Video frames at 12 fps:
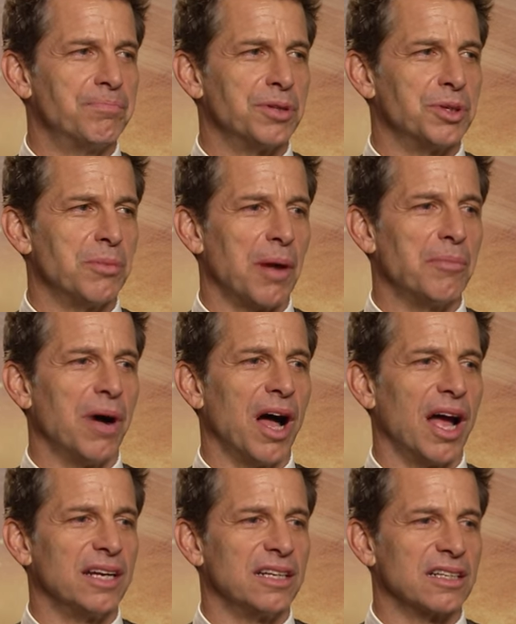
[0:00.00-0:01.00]
blew my
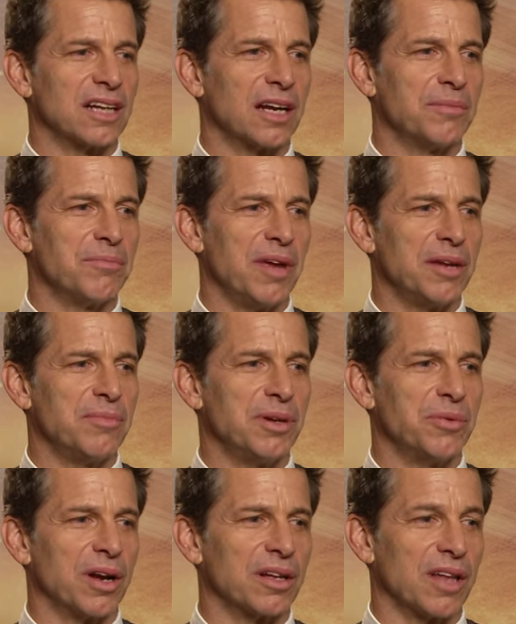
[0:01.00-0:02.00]
mind and kind of made
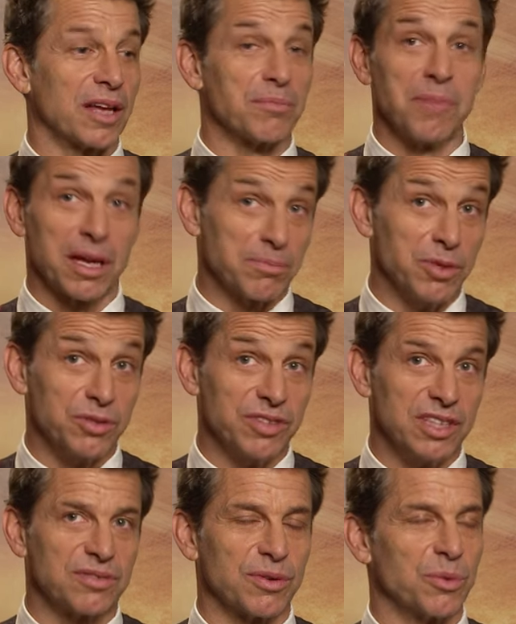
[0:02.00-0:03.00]
me want to like make
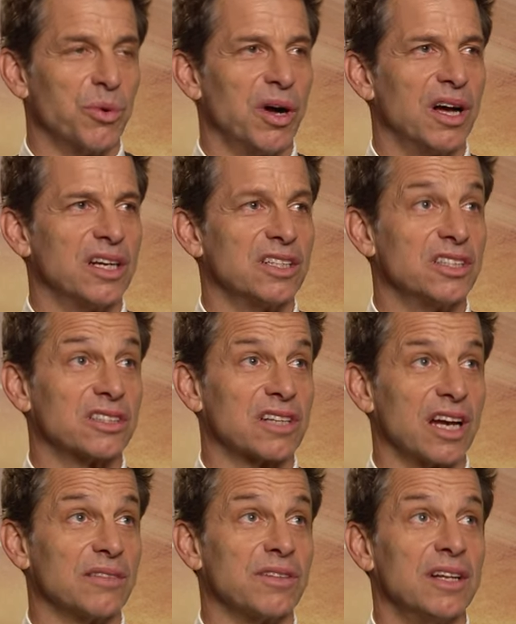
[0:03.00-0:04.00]
movies for one, and just
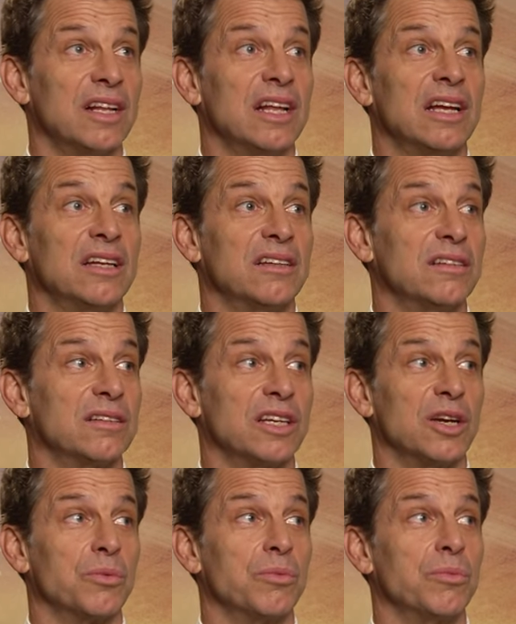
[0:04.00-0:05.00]
kind of,
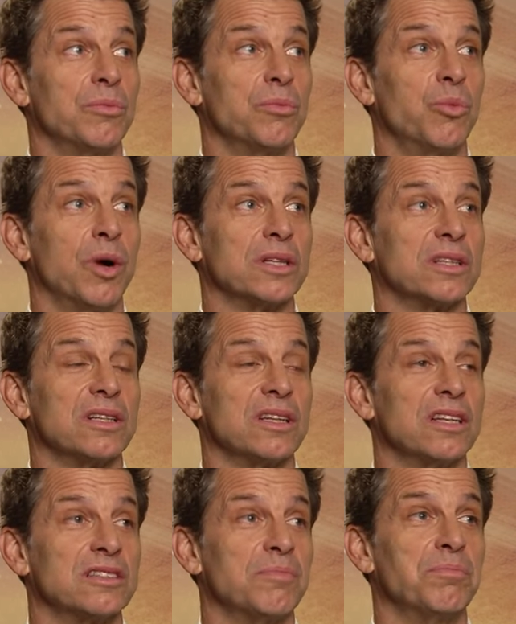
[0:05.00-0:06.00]
you know, what
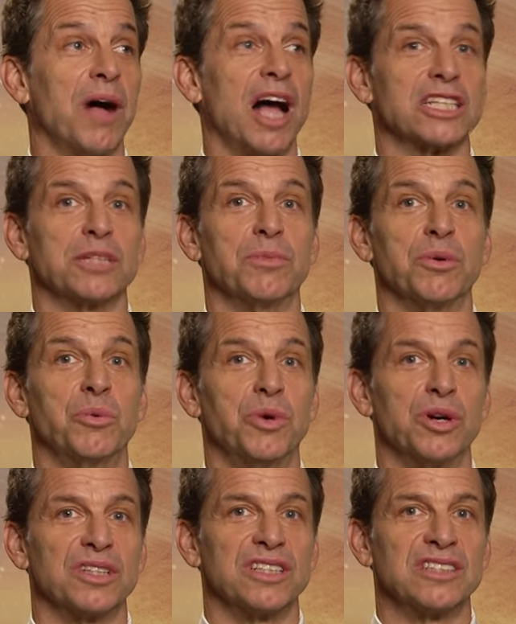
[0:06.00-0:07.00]
this impossible
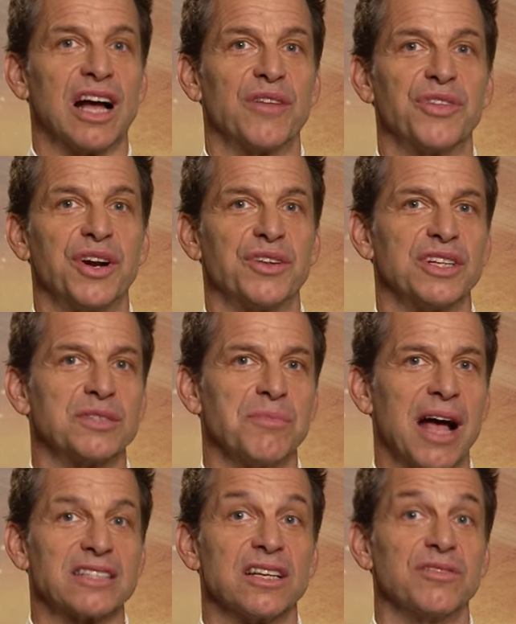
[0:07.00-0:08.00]
world that's out there, this
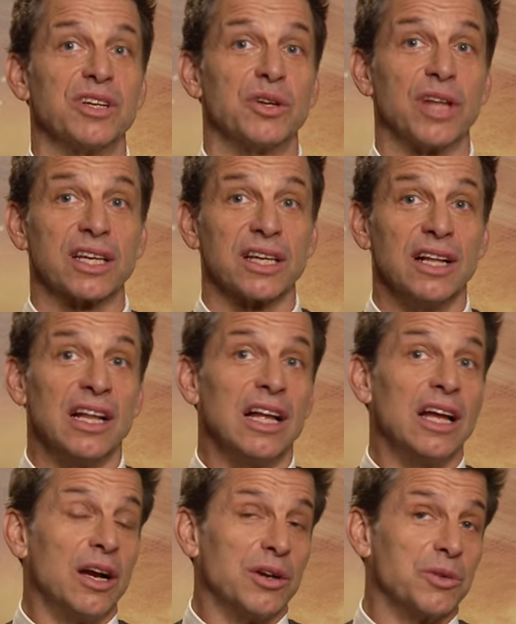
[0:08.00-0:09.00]
massive, you know, like
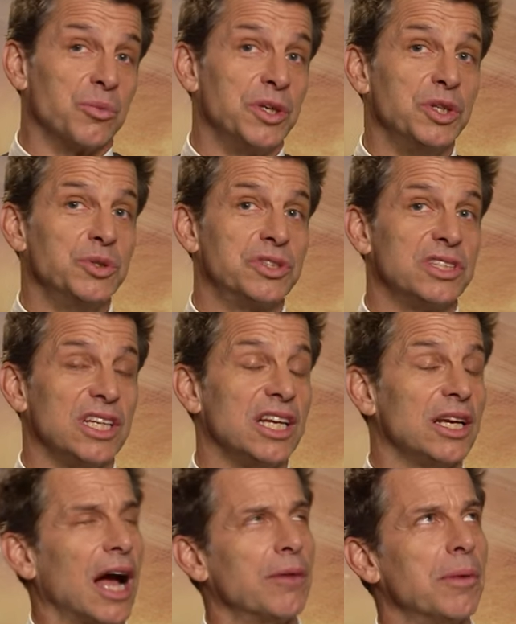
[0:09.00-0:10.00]
when you
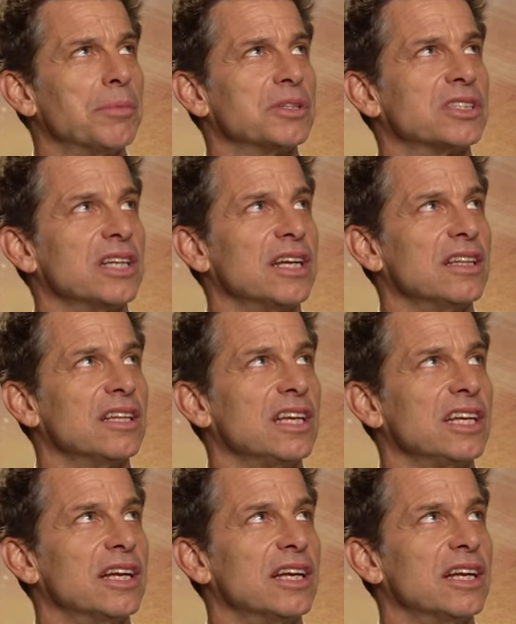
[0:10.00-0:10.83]
see, I remember seeing